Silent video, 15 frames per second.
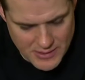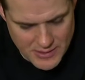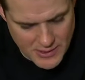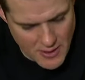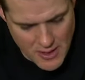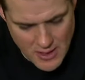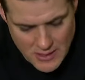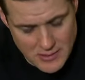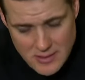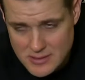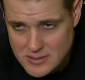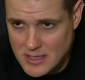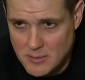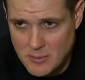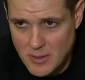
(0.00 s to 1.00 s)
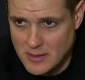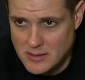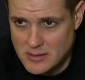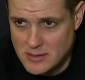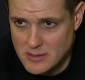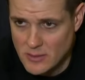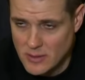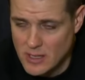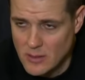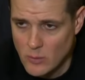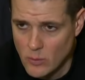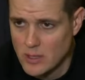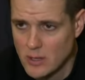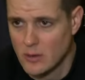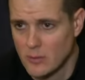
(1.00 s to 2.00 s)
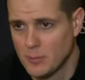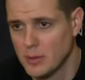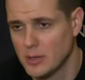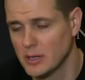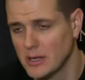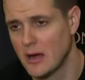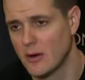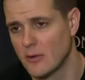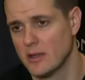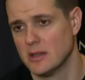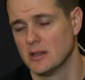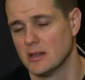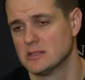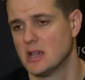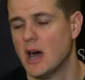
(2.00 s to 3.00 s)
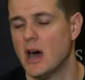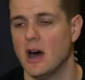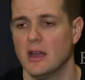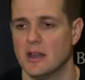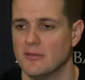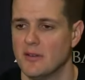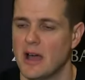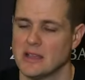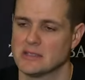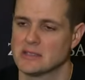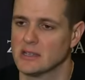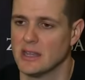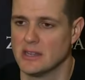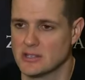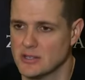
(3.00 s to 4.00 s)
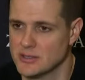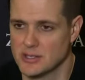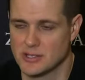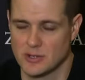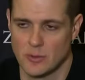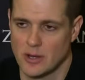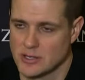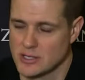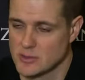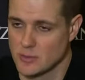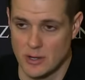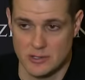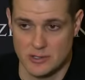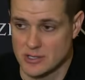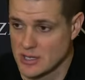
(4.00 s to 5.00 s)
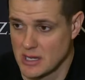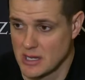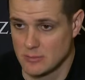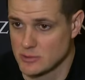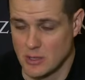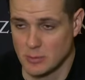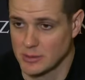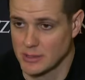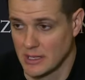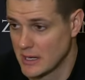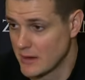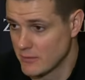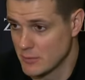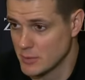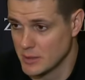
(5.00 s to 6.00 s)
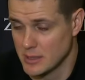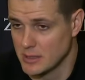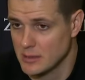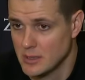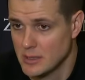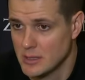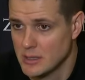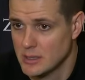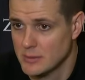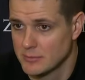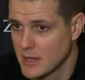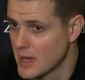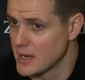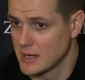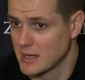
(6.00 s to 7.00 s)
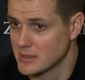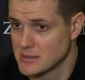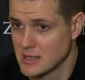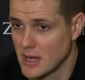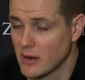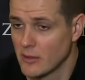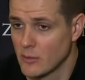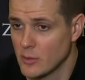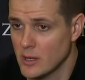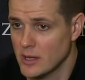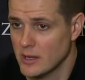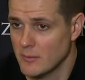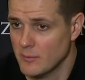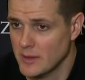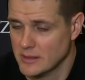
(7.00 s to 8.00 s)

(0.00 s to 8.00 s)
It's a credit to his teammates. You know, again, we don't put Lowry in a ton of isolation situations where it's just him dribbling and everybody kind of gets out of the way.